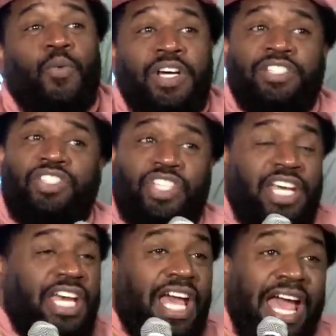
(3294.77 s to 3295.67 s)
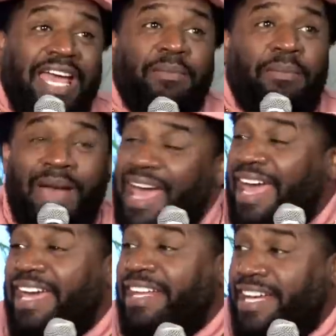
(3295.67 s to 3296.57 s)
Mm-hmm. When she ain't
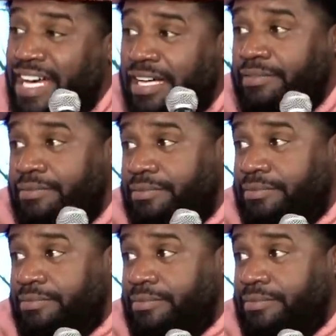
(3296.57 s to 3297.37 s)
made up,